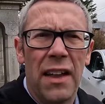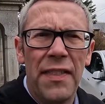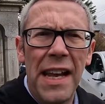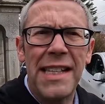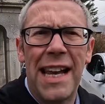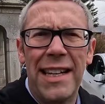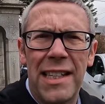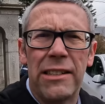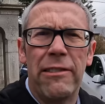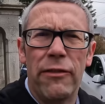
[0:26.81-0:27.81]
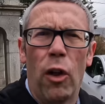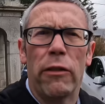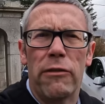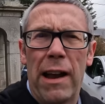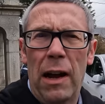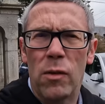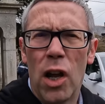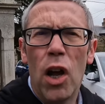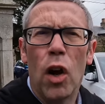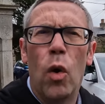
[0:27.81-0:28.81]
they tended to revolve around
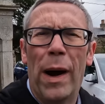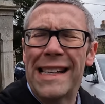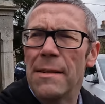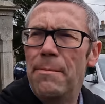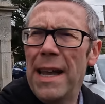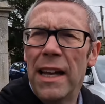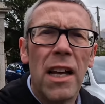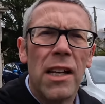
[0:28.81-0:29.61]
quite a bit.